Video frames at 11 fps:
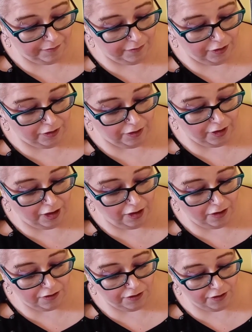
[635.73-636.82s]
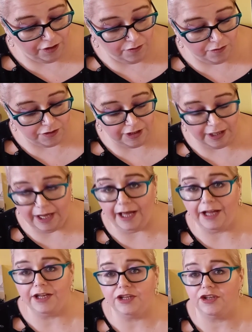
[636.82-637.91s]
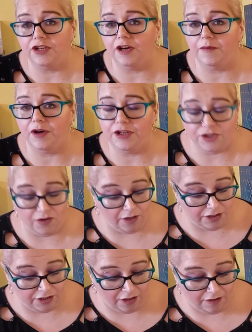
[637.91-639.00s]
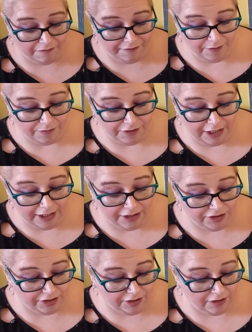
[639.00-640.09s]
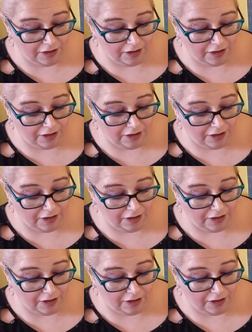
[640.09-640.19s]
You can also use it, add it to your moisturizer or foundation,